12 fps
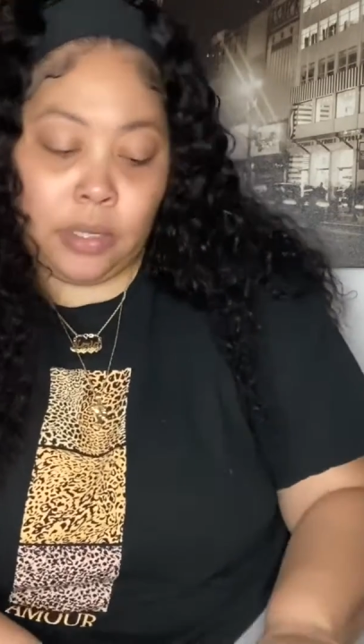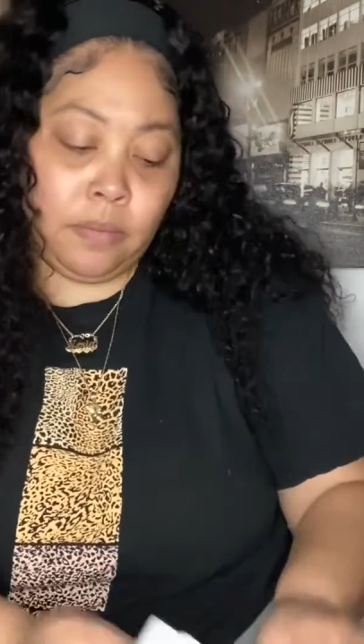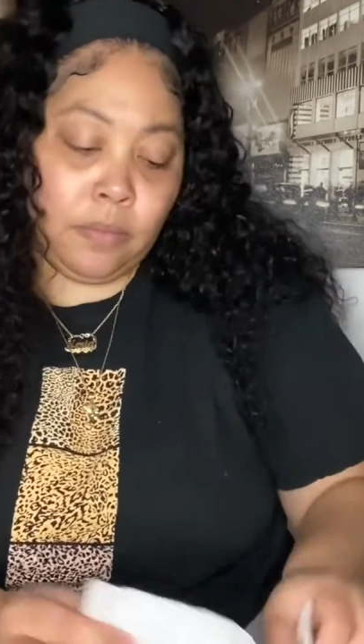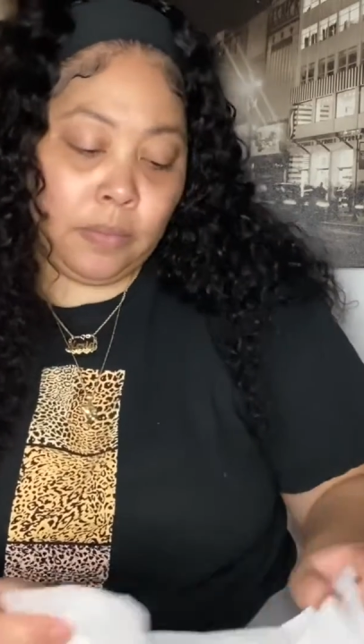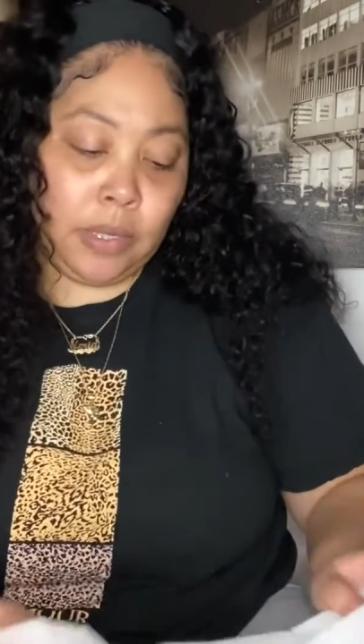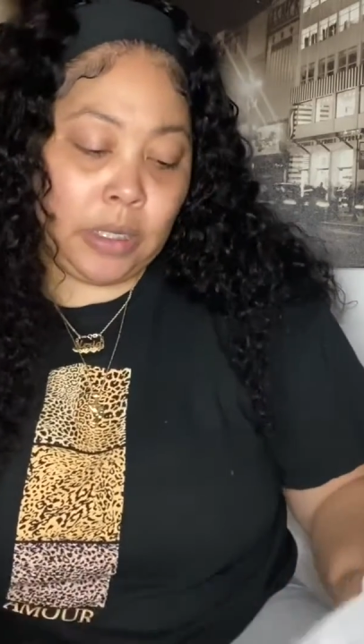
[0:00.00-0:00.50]

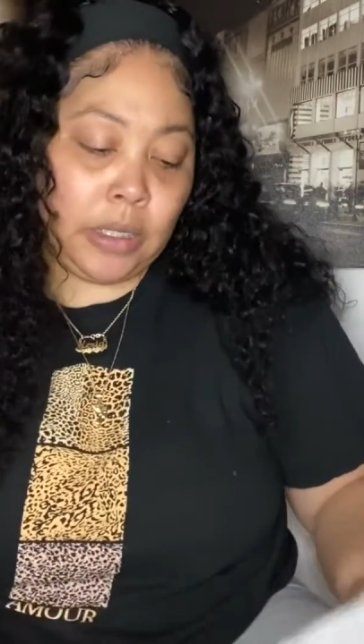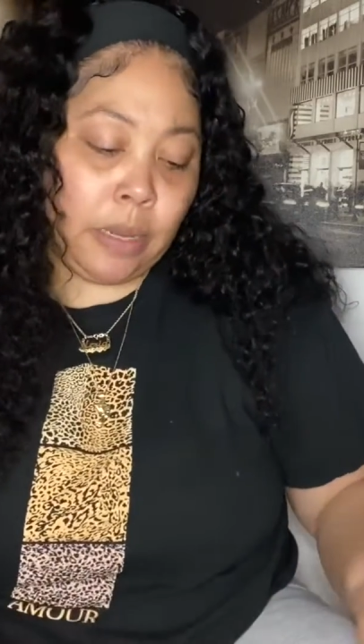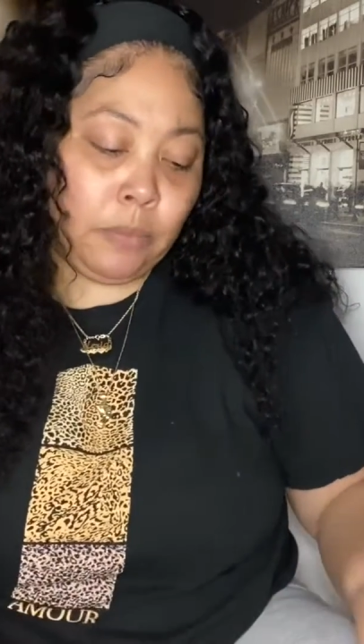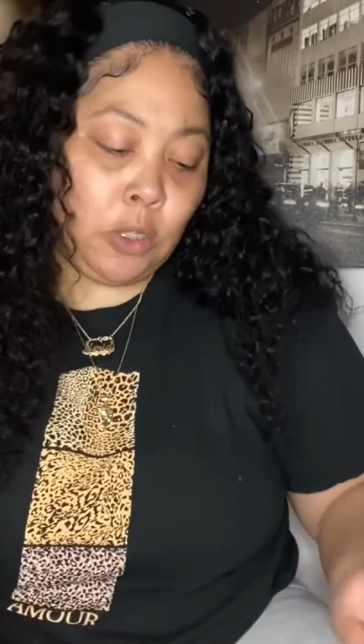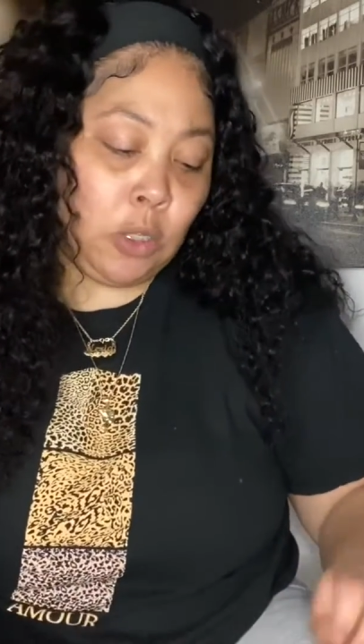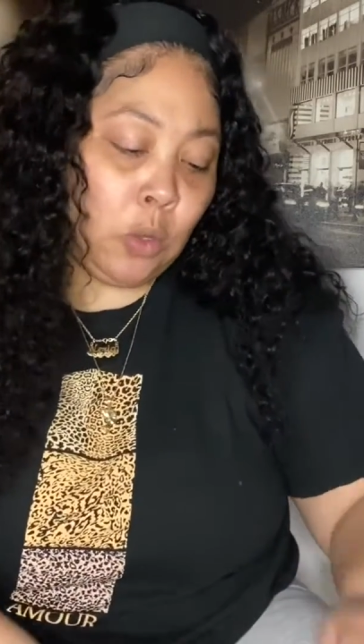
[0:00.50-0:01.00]
because I'm
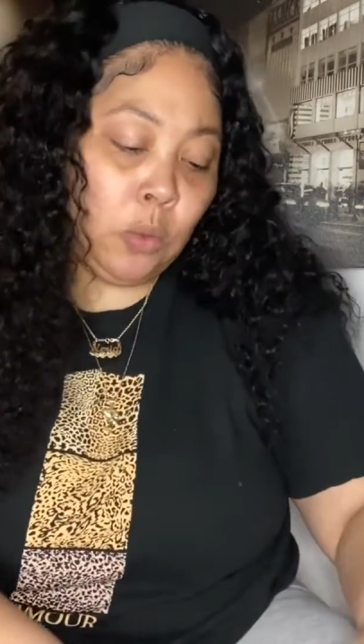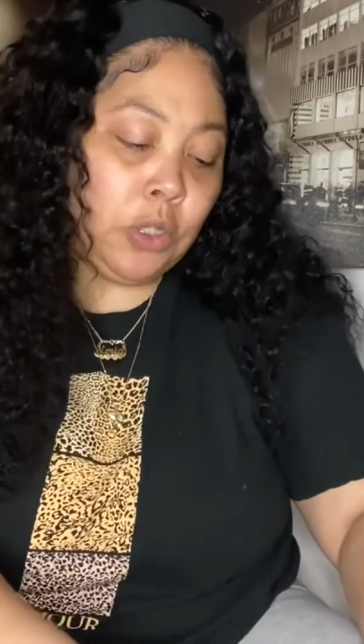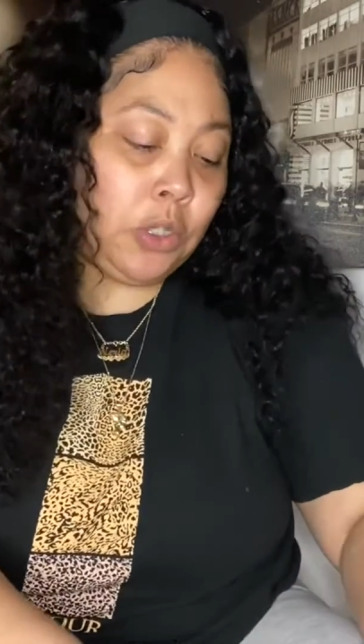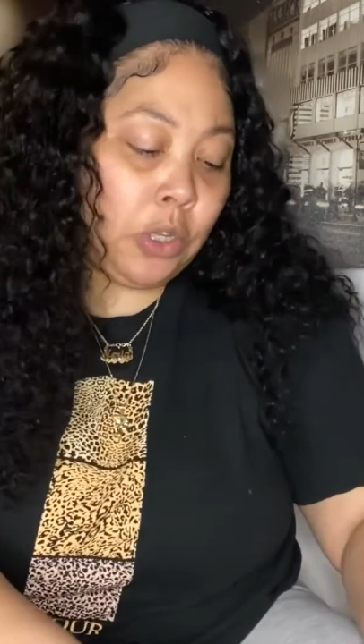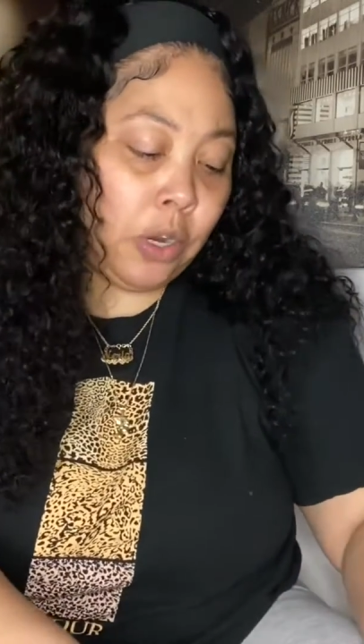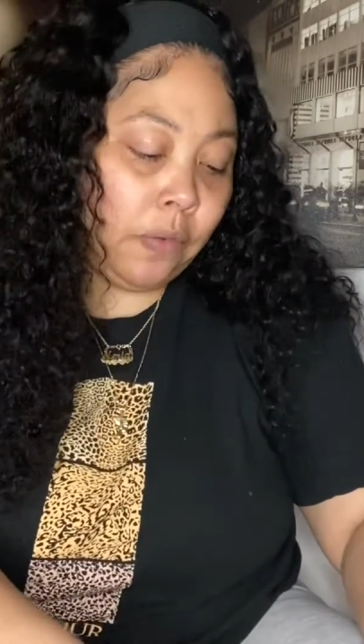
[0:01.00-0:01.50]
so
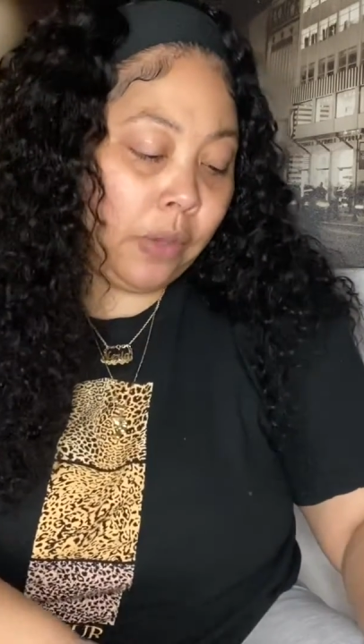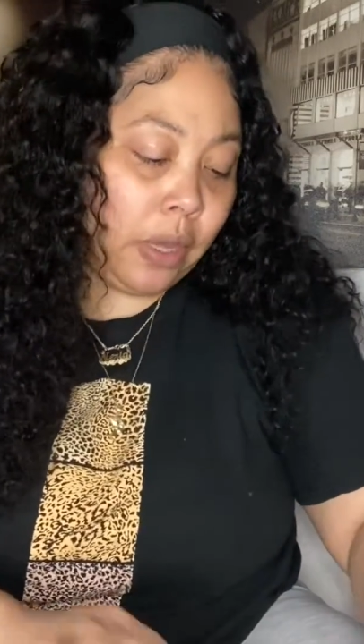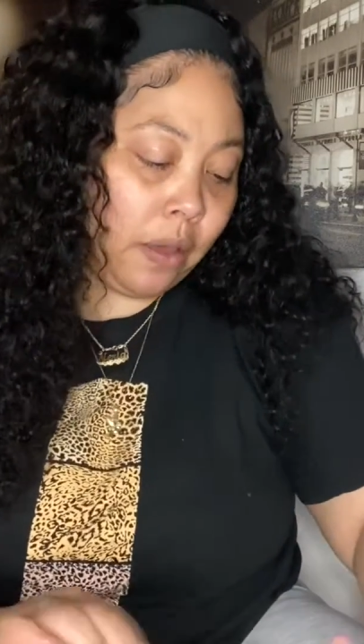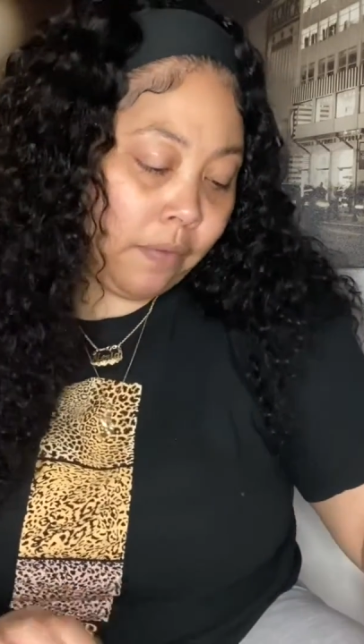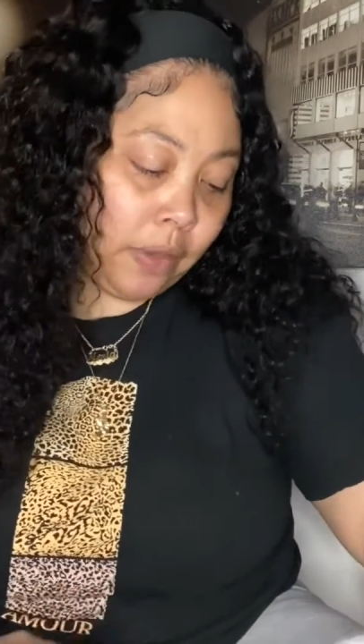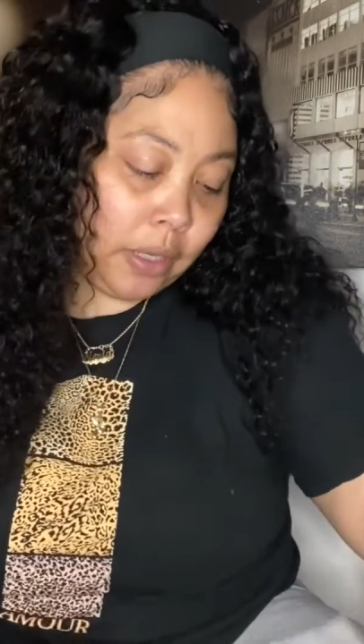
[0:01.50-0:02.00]
deserving
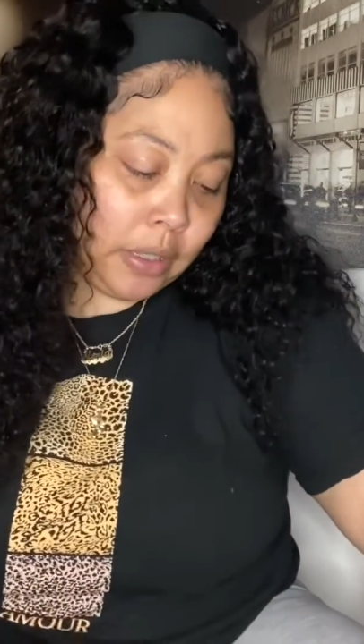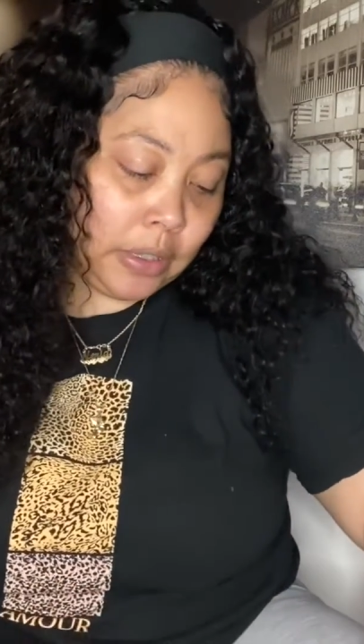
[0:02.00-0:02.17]
of it.